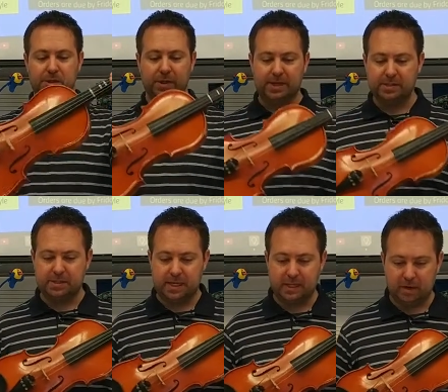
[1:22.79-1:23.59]
So let's
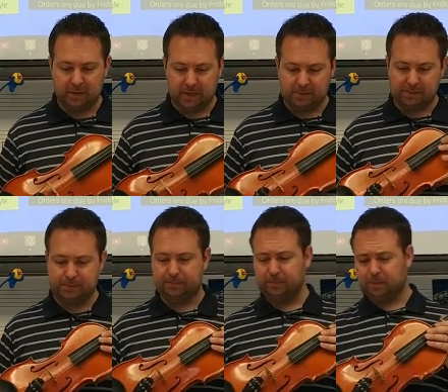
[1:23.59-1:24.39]
say the note
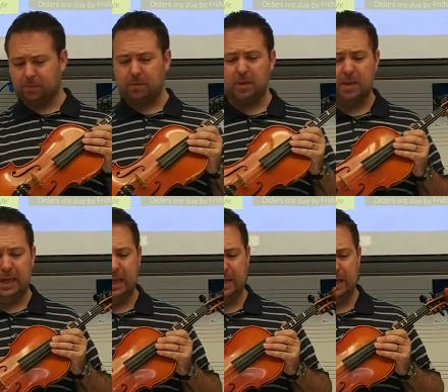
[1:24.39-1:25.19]
names,
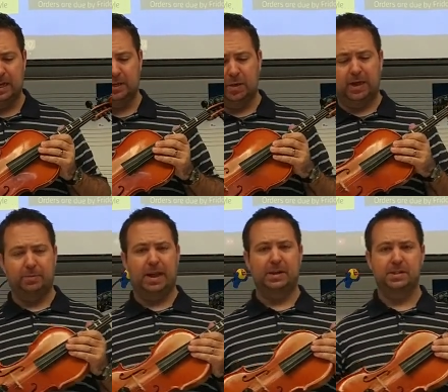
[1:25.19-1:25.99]
and go ahead
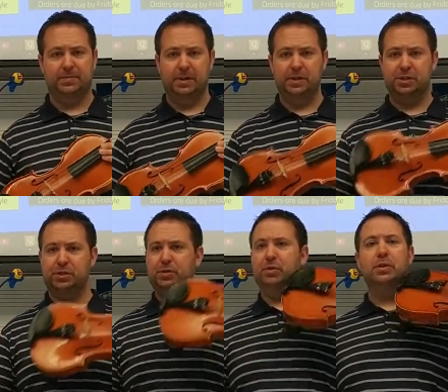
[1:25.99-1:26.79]
and practice the fingerings too.